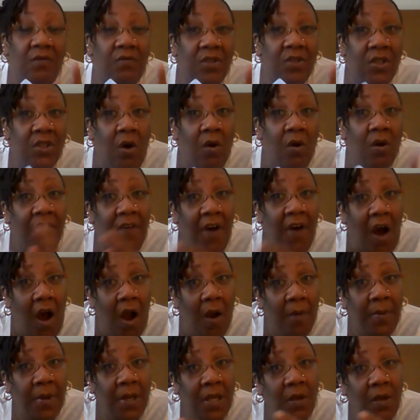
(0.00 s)
a result of
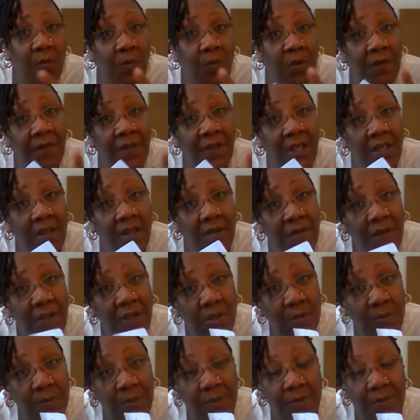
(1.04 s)
harmony with the
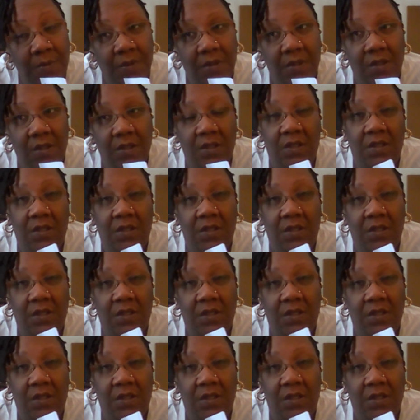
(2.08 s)
individuals.